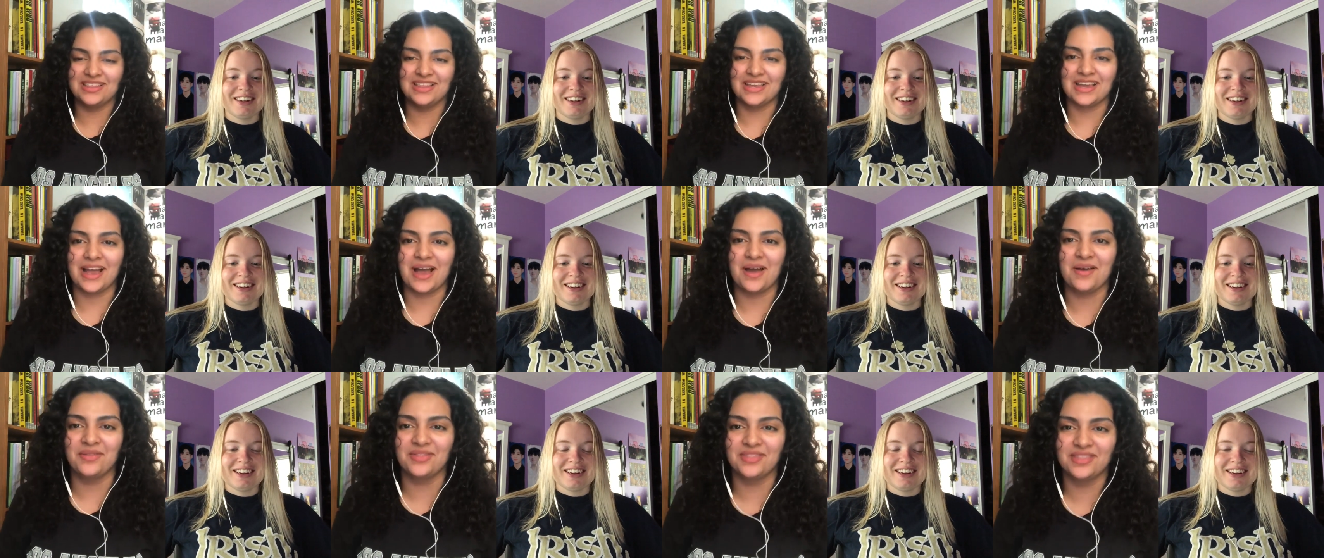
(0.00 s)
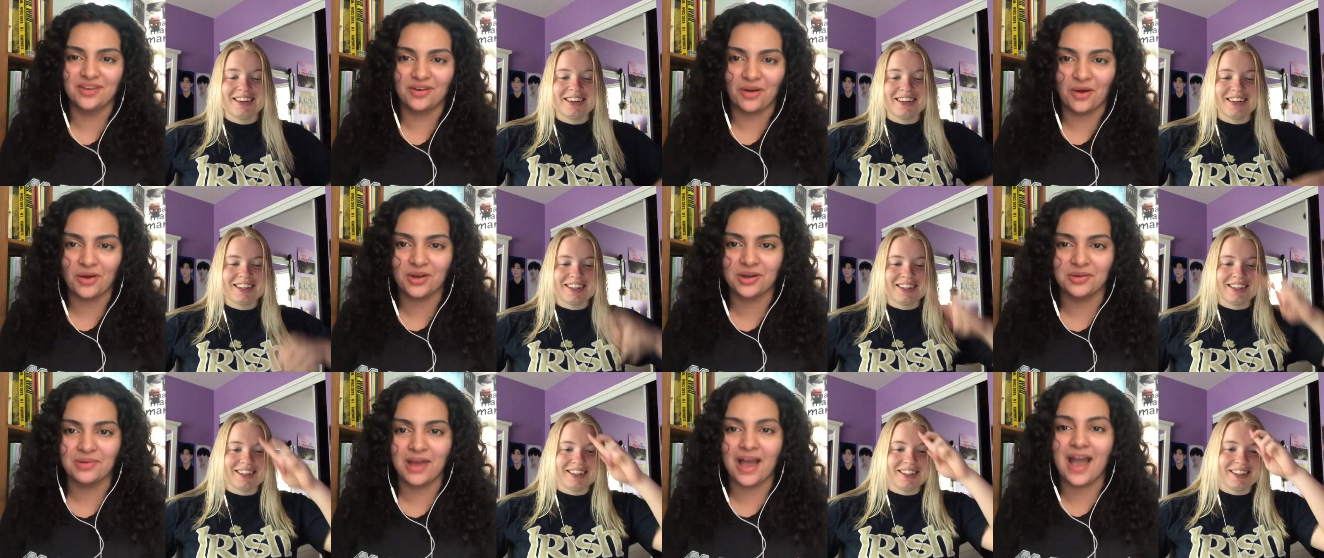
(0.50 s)
Speaker 1: think I, they're
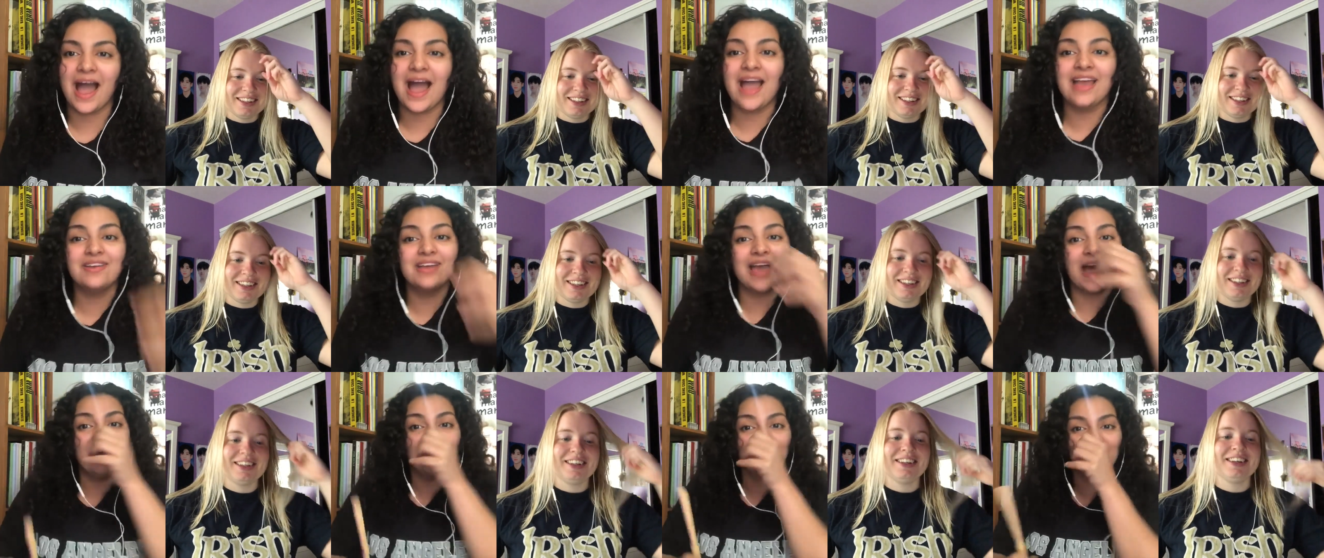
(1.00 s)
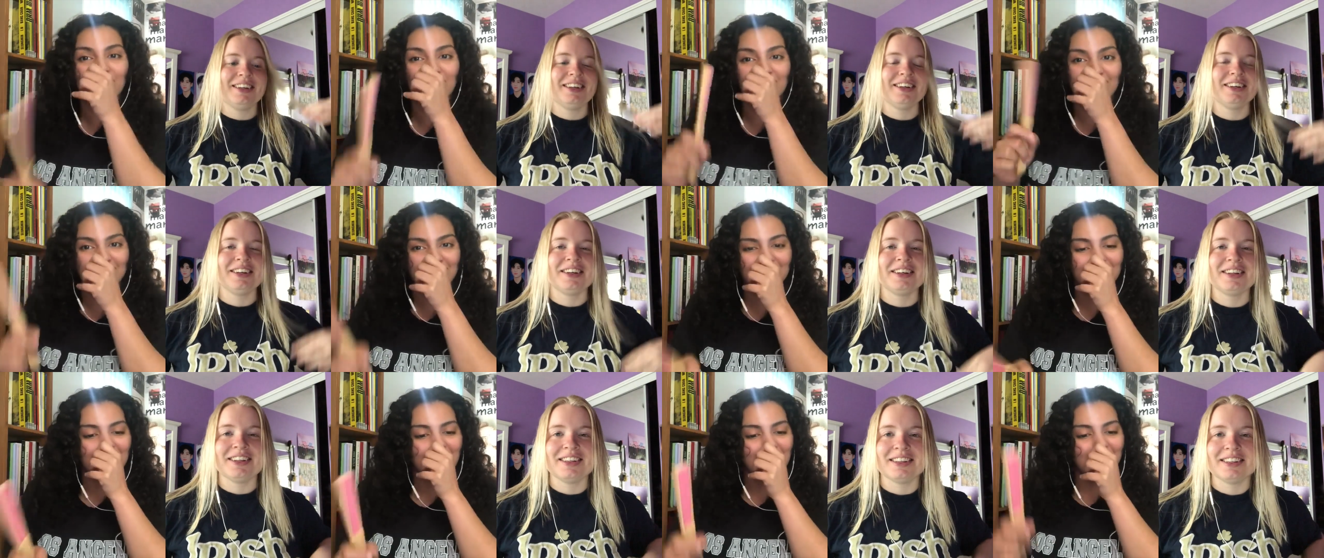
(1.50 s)
all good. I have a
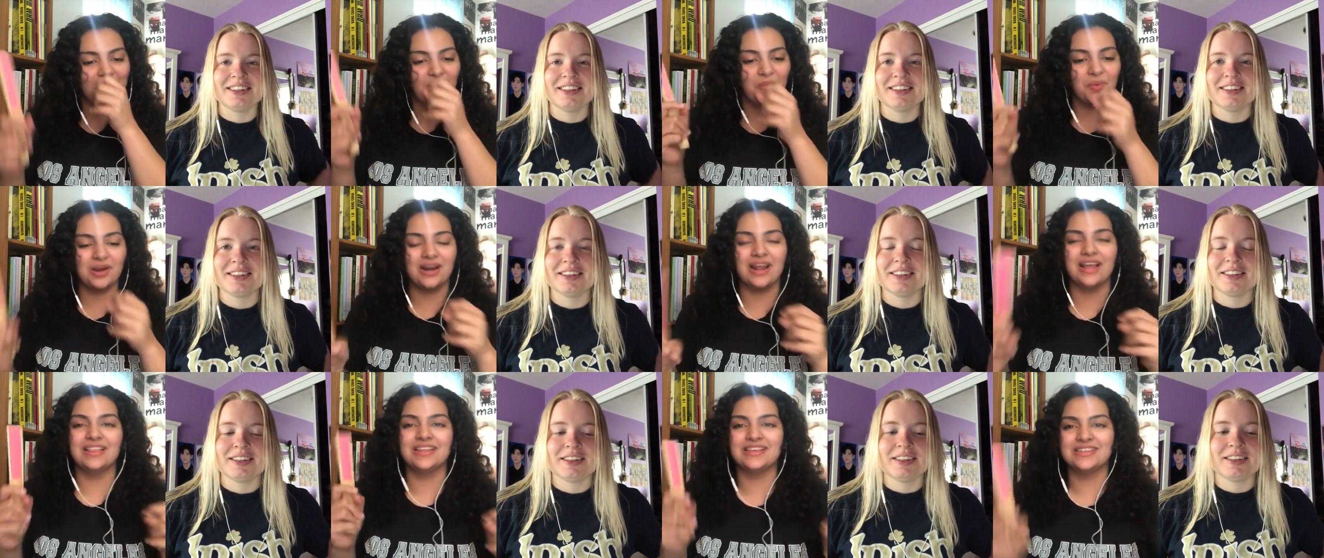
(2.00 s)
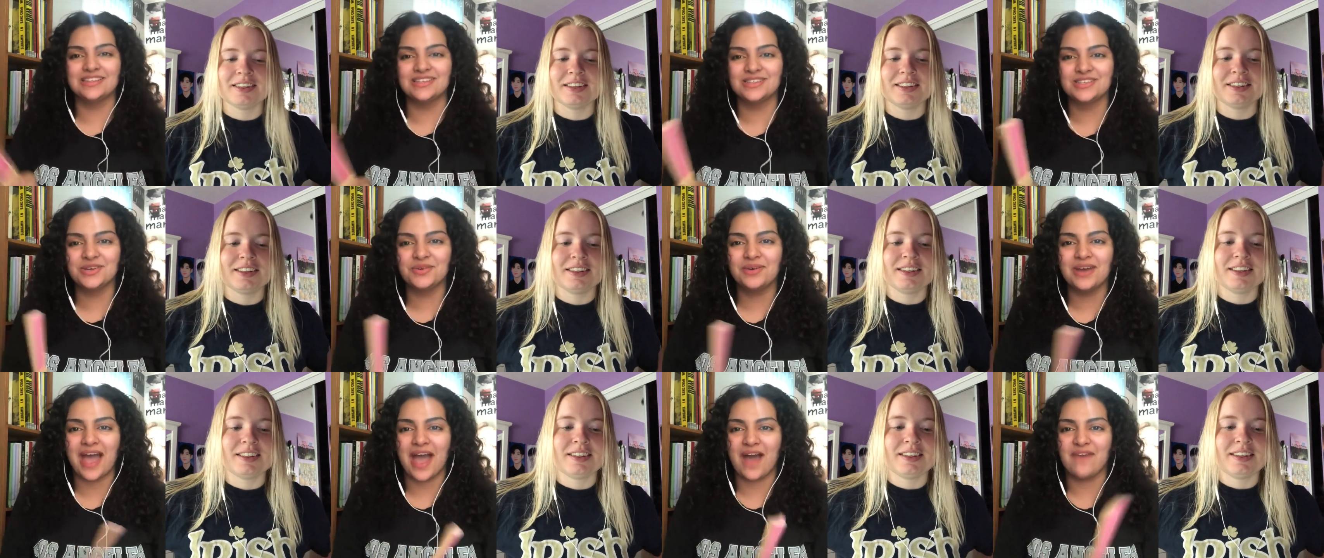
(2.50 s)
feeling that when I listen
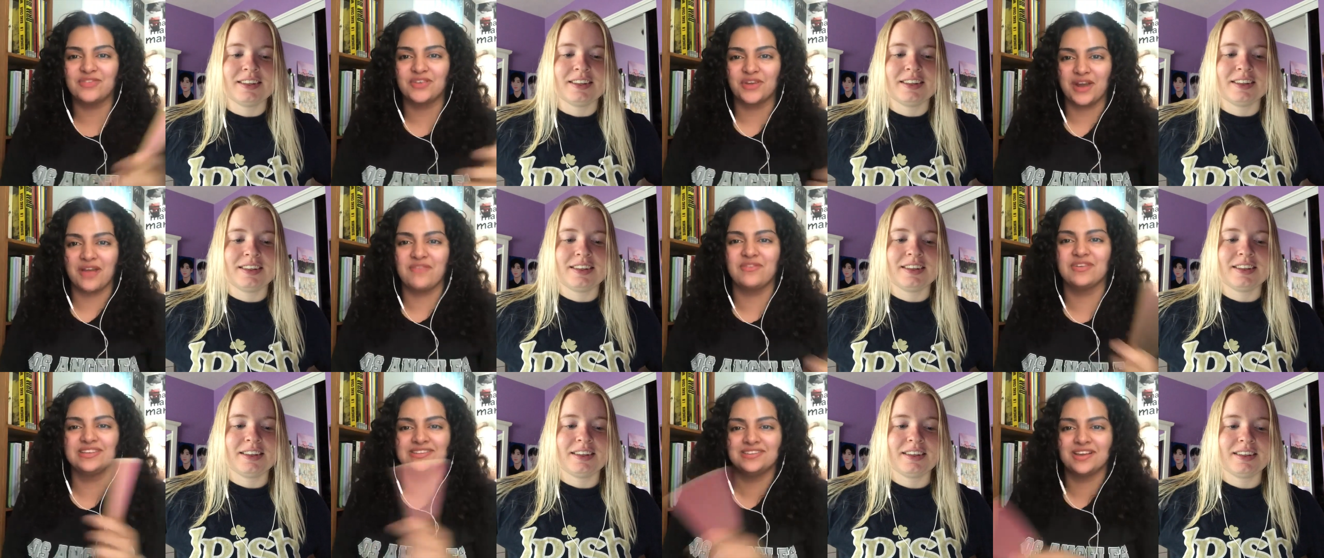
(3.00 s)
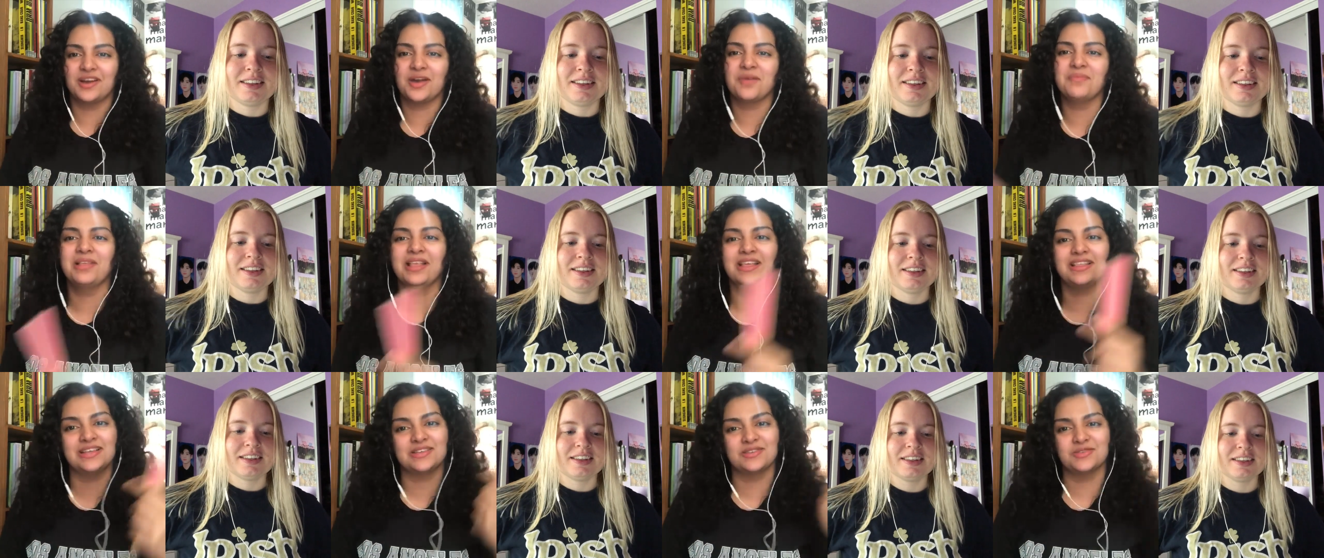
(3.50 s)
to it after every song, I'll
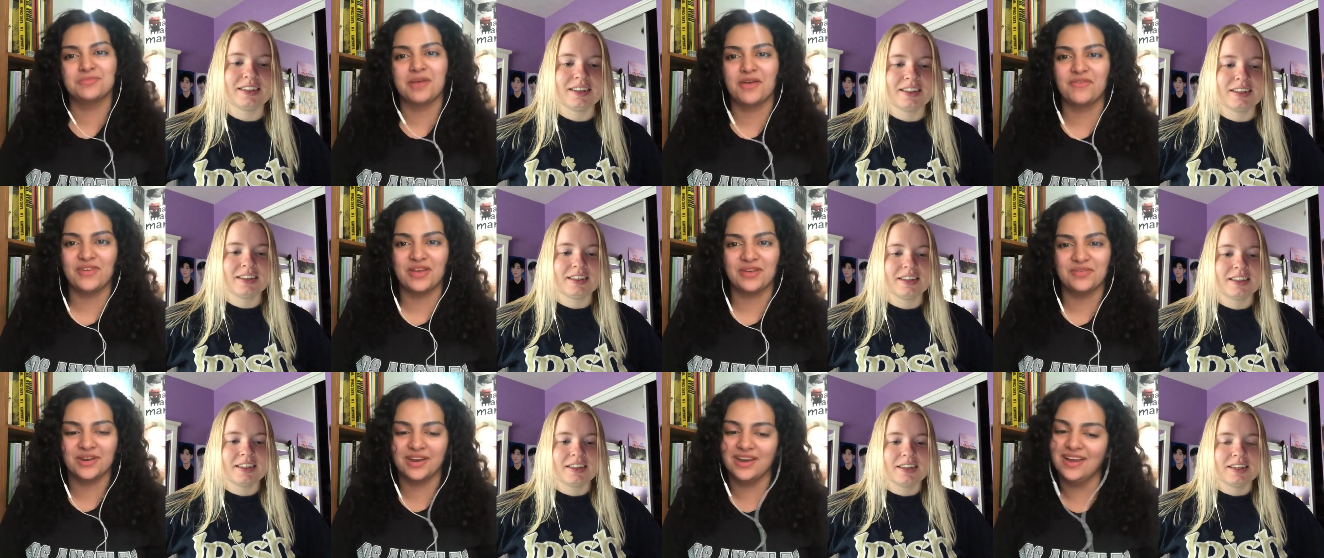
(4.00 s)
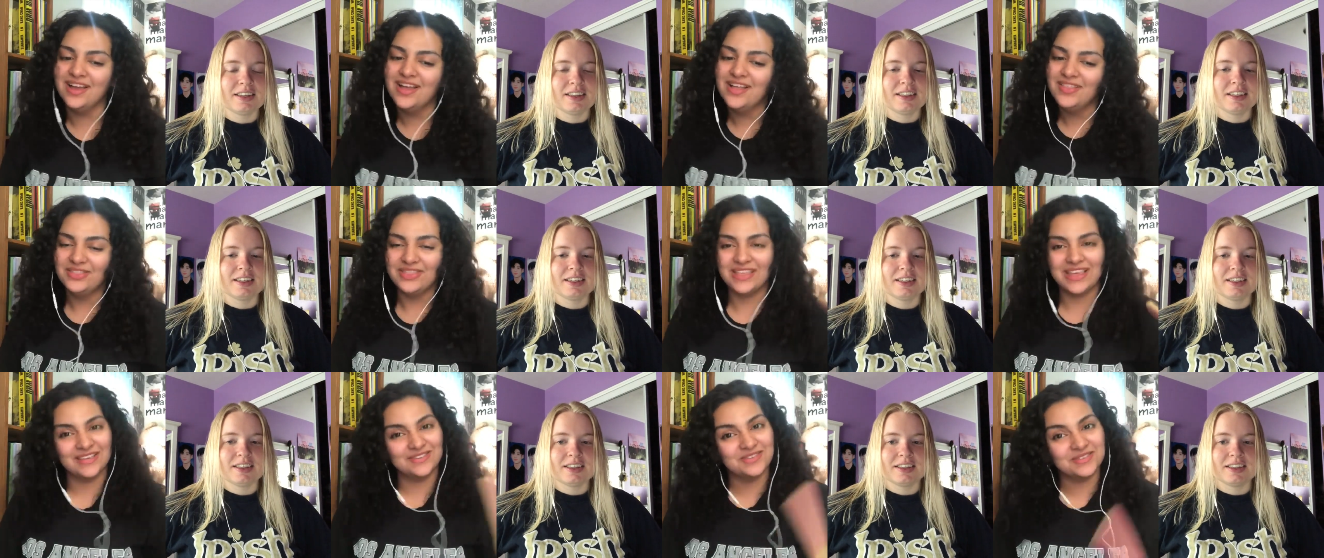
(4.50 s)
be like, "This was my favorite.
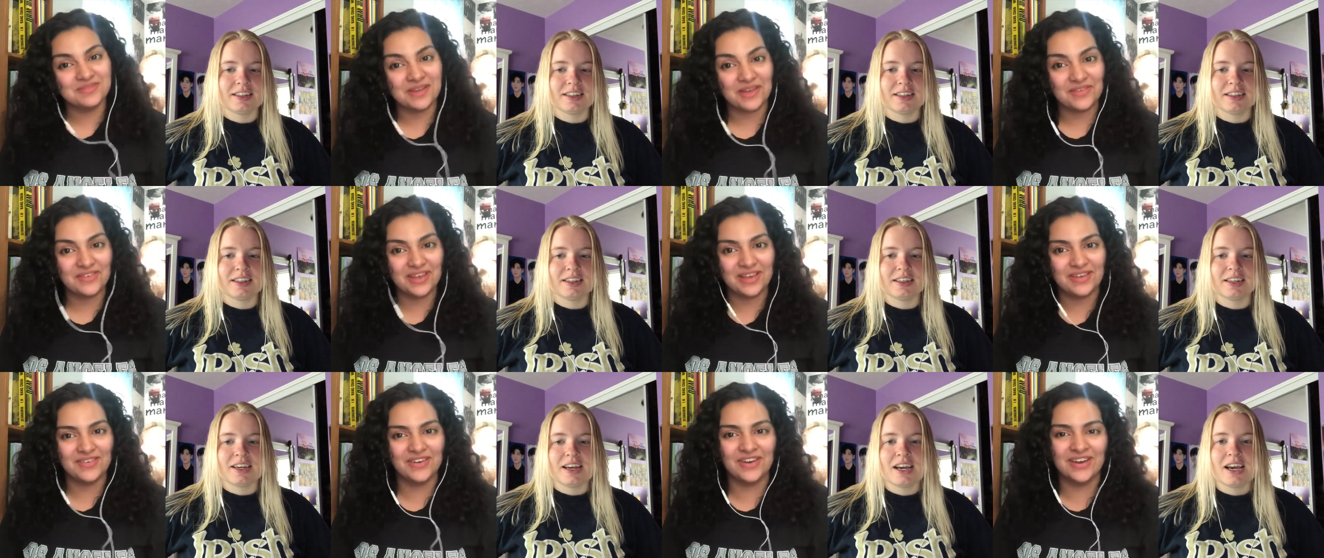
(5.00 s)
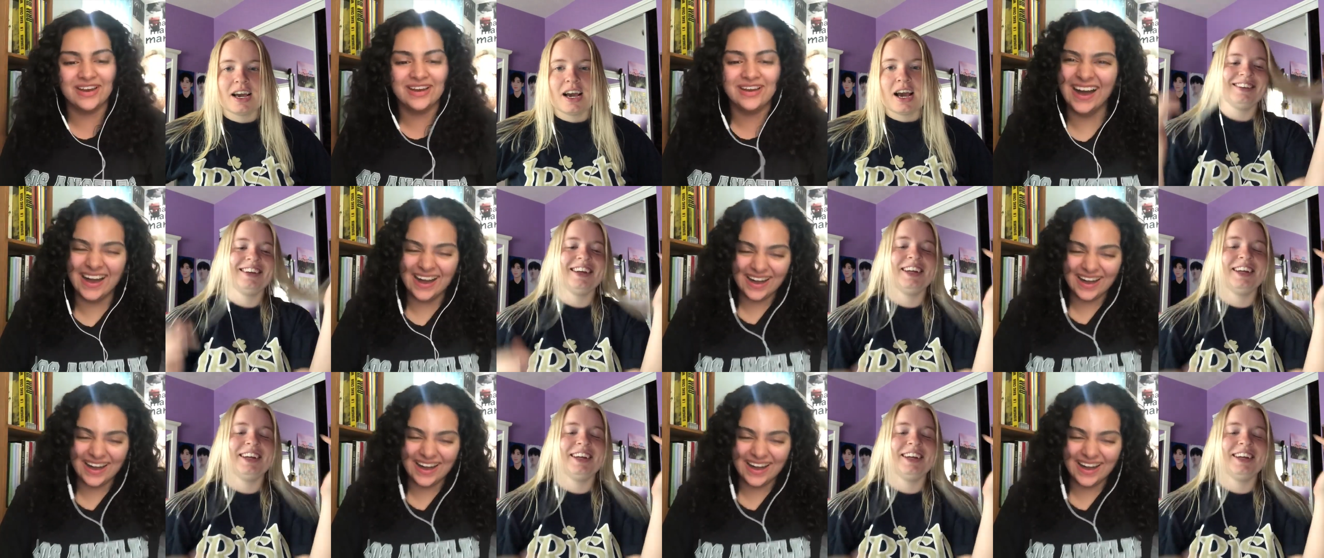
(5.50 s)
This was my favorite."